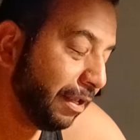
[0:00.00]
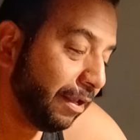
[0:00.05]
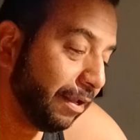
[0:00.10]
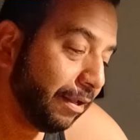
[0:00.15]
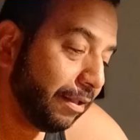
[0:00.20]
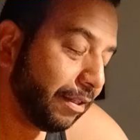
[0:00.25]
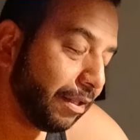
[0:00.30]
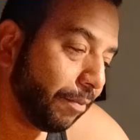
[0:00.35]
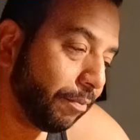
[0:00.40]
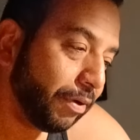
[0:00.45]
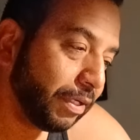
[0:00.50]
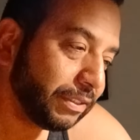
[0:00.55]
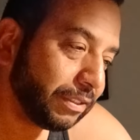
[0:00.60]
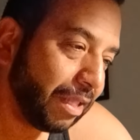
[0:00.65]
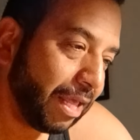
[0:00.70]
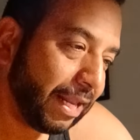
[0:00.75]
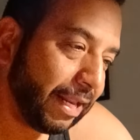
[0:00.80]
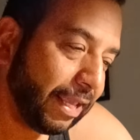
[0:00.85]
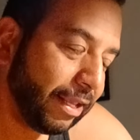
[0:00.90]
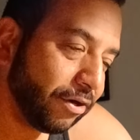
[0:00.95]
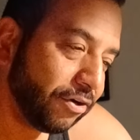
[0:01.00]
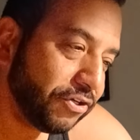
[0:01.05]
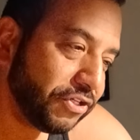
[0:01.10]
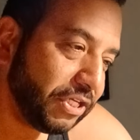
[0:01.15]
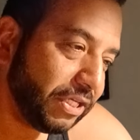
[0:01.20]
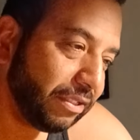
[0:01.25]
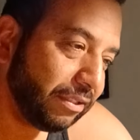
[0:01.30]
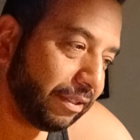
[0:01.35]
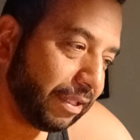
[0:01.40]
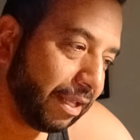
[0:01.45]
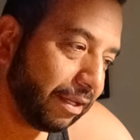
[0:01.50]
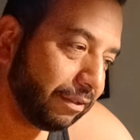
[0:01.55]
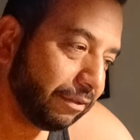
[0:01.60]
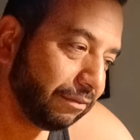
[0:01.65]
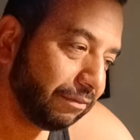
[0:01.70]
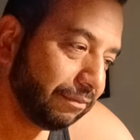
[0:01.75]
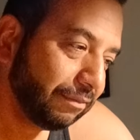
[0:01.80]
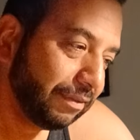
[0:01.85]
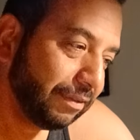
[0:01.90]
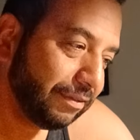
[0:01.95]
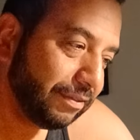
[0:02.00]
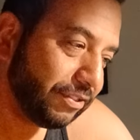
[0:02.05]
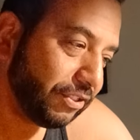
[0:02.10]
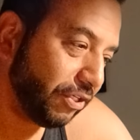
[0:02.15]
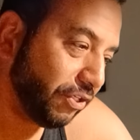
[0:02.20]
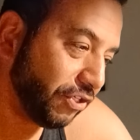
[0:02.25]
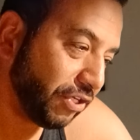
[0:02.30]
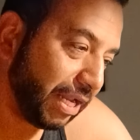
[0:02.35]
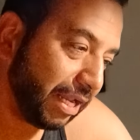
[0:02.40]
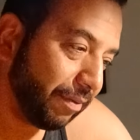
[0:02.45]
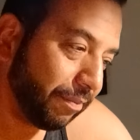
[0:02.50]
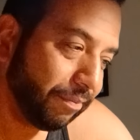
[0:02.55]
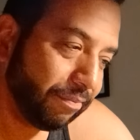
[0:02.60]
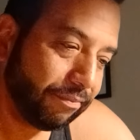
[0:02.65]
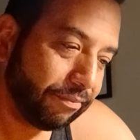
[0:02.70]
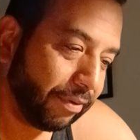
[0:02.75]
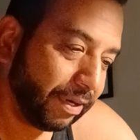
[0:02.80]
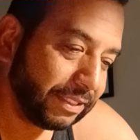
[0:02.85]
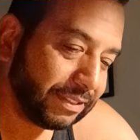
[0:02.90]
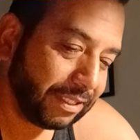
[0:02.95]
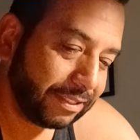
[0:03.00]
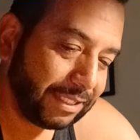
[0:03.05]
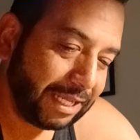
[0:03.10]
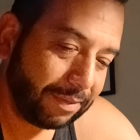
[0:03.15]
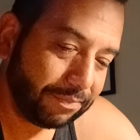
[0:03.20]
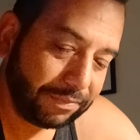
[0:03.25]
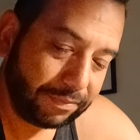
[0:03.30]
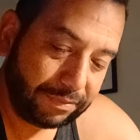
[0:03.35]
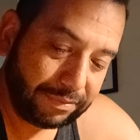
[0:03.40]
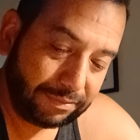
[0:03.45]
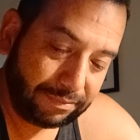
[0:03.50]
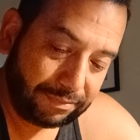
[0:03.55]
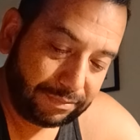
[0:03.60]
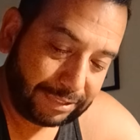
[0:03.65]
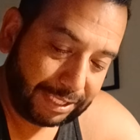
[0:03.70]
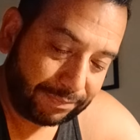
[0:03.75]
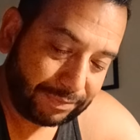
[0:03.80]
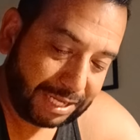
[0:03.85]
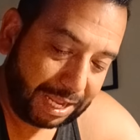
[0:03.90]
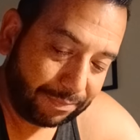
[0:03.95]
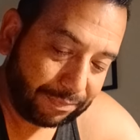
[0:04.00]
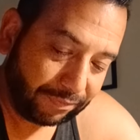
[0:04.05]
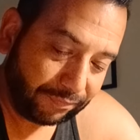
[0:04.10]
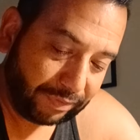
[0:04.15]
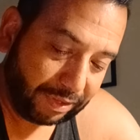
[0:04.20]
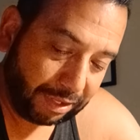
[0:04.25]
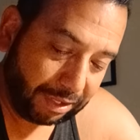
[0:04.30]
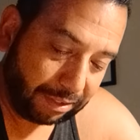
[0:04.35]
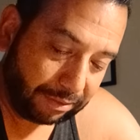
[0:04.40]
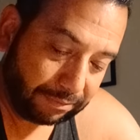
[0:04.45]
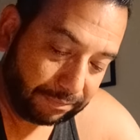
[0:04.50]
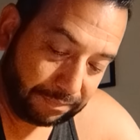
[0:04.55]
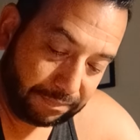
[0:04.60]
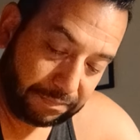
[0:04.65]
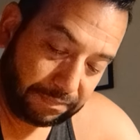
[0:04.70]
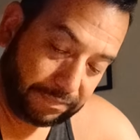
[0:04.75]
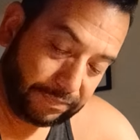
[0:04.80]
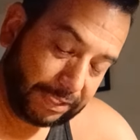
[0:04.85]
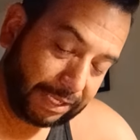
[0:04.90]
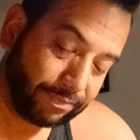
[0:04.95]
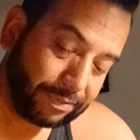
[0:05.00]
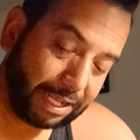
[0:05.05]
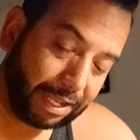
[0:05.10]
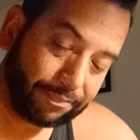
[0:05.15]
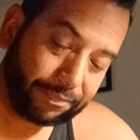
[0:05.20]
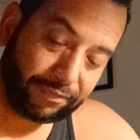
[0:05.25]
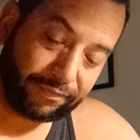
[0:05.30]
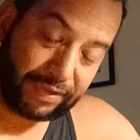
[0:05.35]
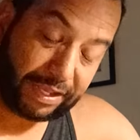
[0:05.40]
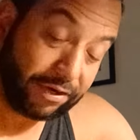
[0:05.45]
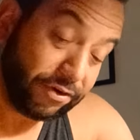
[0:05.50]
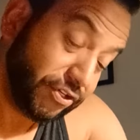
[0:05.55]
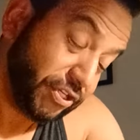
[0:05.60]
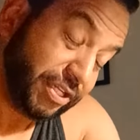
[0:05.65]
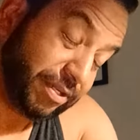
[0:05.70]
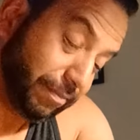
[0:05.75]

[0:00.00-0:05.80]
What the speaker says: that brings a lot of energy. That CJ brings the same type of energy.